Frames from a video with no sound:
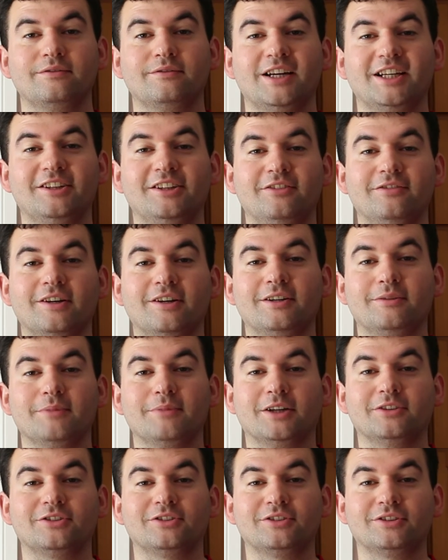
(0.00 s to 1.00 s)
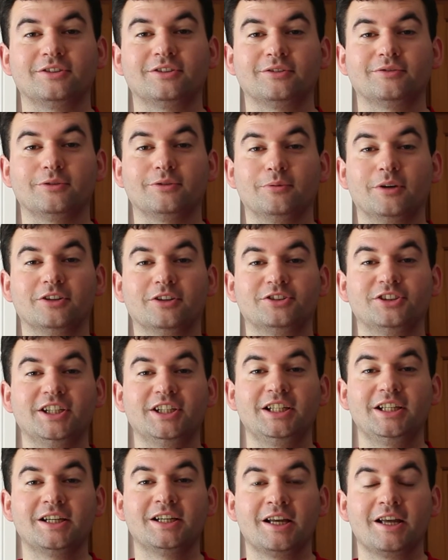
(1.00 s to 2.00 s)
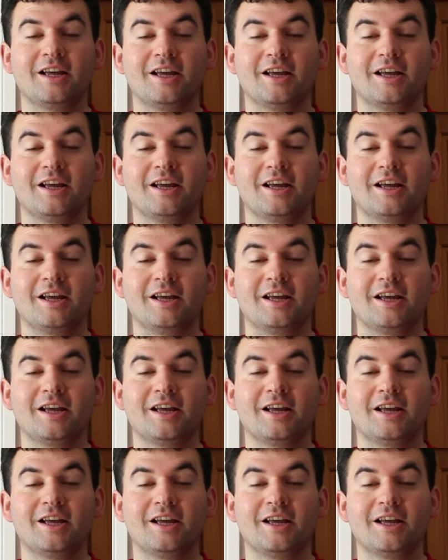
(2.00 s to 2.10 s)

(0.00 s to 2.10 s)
Thank you very much for watching.